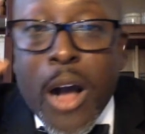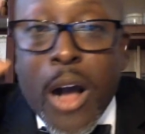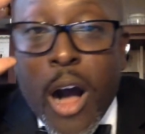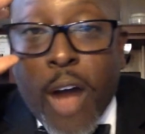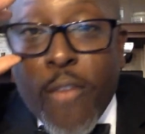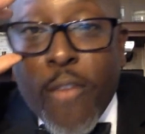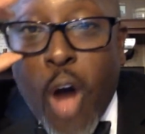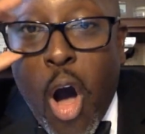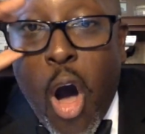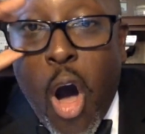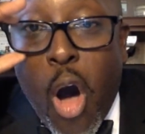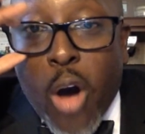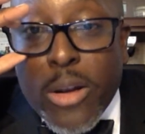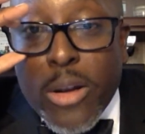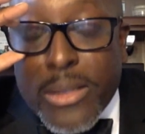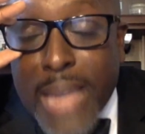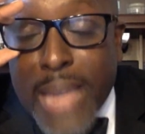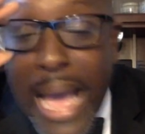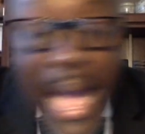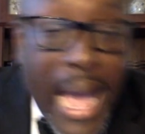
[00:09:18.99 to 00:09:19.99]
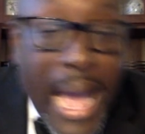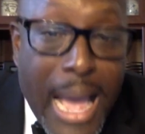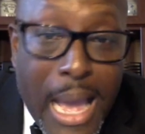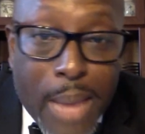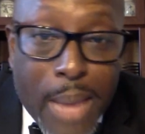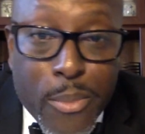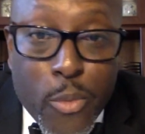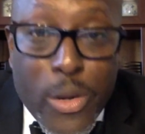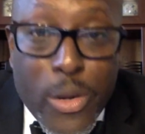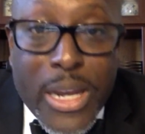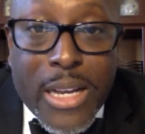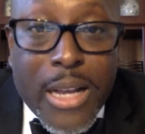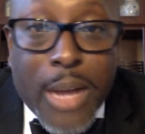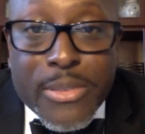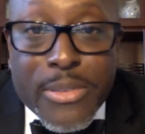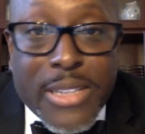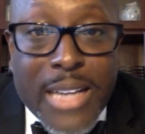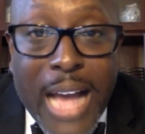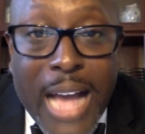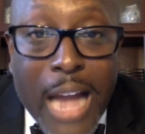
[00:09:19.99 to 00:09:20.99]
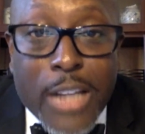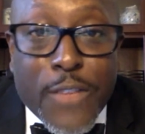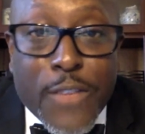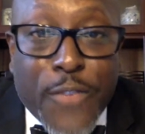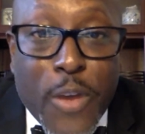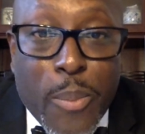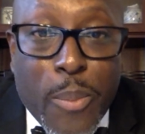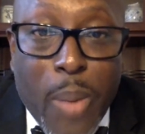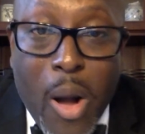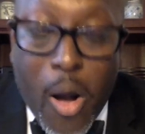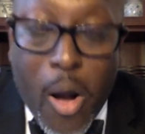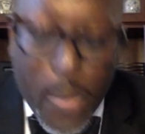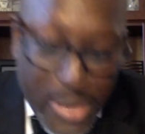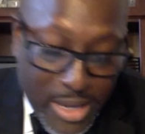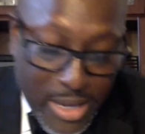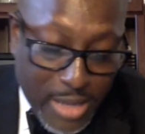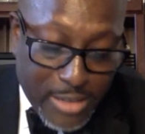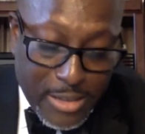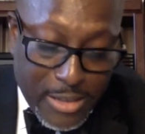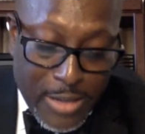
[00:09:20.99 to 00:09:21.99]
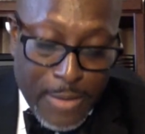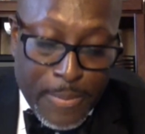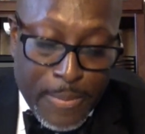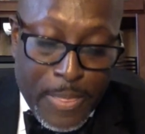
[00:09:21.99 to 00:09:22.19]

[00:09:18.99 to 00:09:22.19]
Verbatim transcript: of all time when it comes to college football because